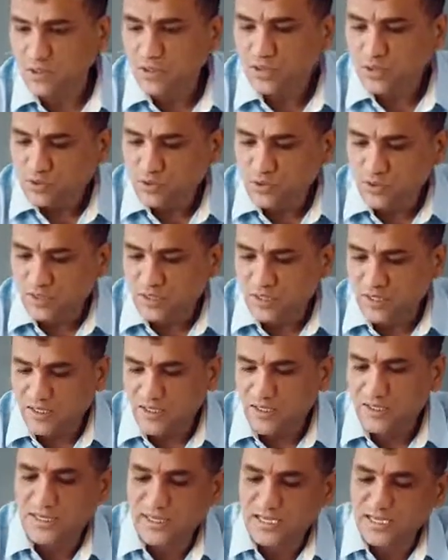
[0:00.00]
So in
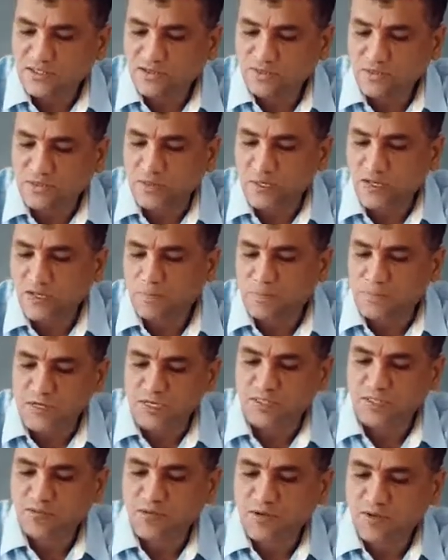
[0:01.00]
the case only
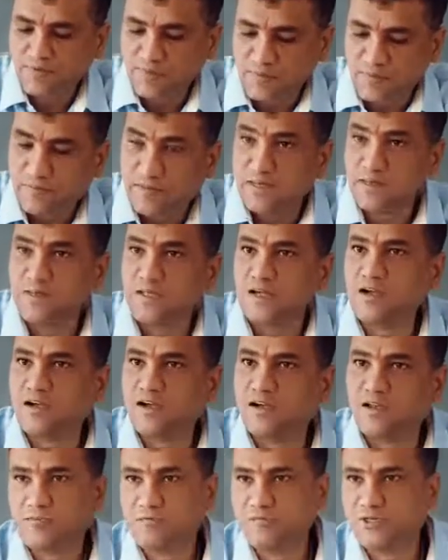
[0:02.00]
possible from the
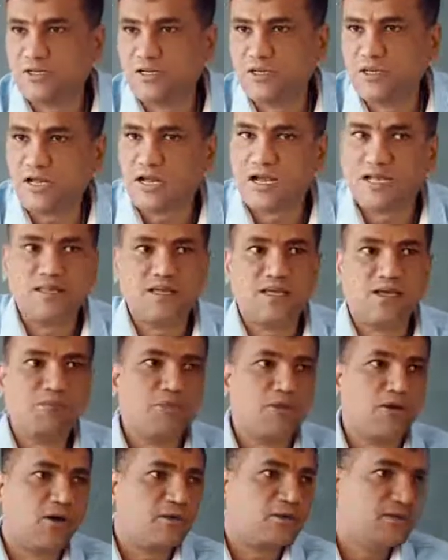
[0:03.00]
third option. Other
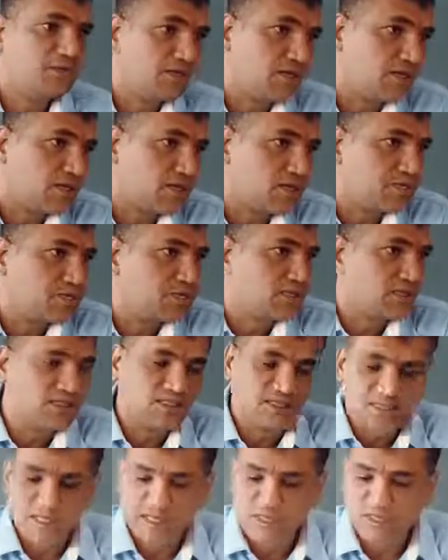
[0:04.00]

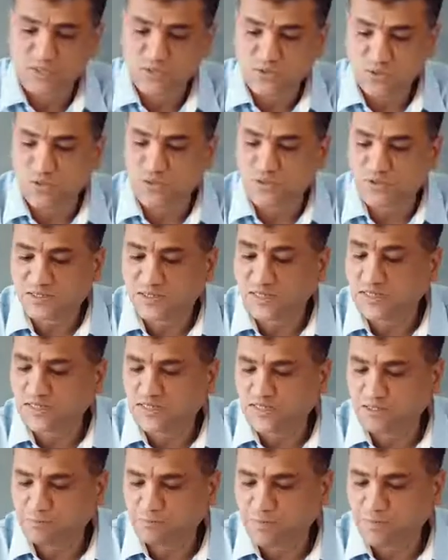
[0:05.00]
options there is no
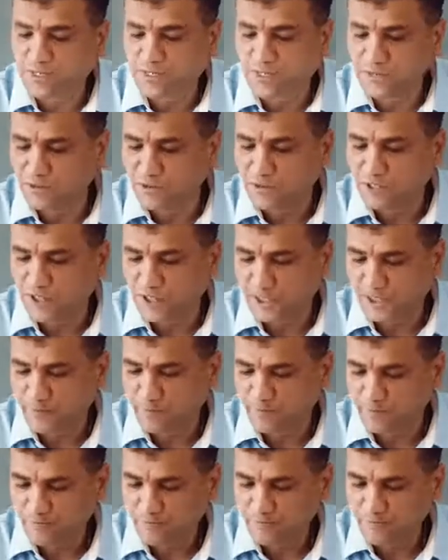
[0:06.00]
such possibility.
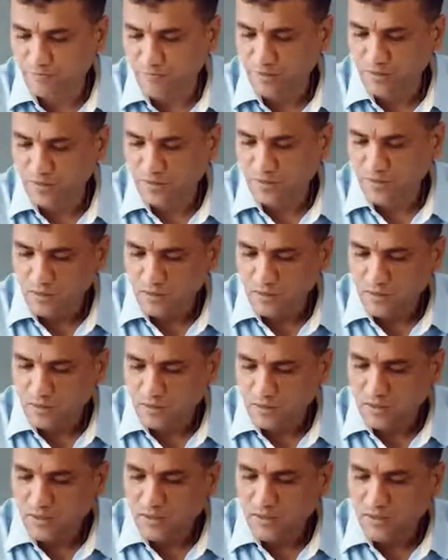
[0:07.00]

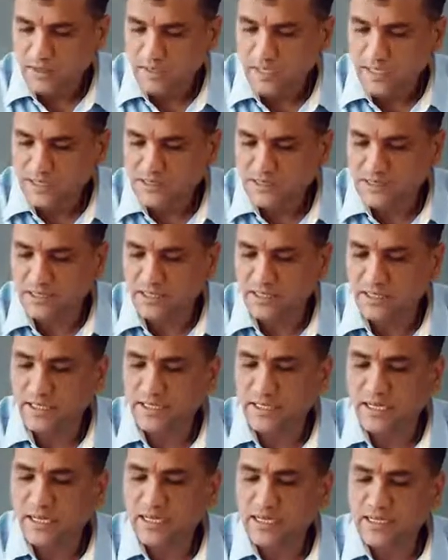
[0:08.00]
Next,
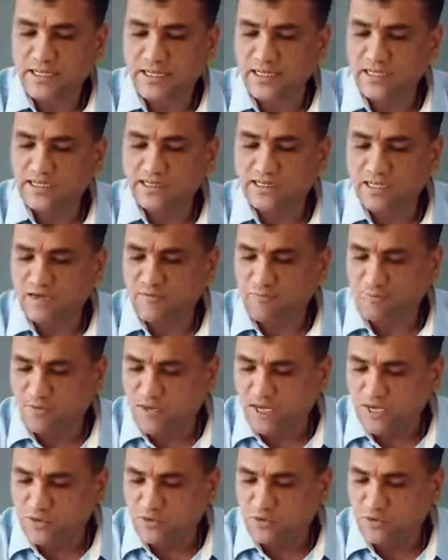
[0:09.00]
inheritance of
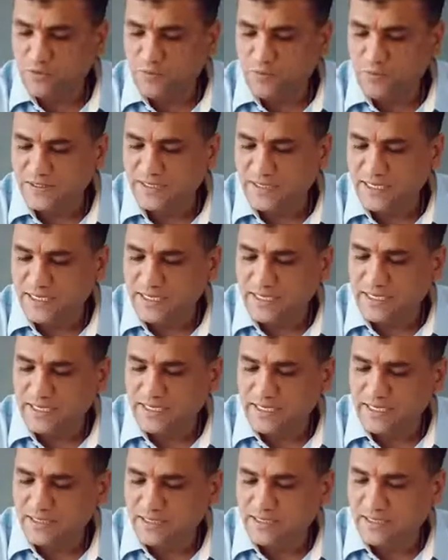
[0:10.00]
blood group is a
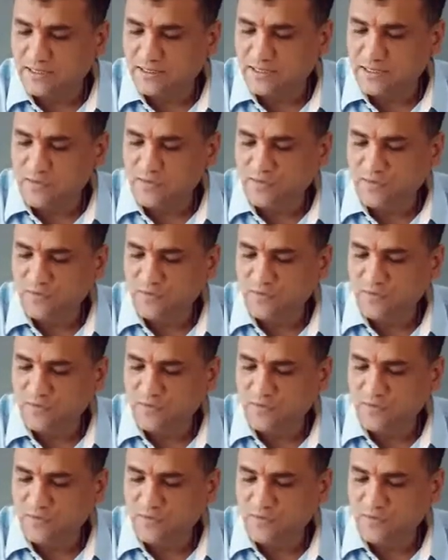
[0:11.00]
condition of,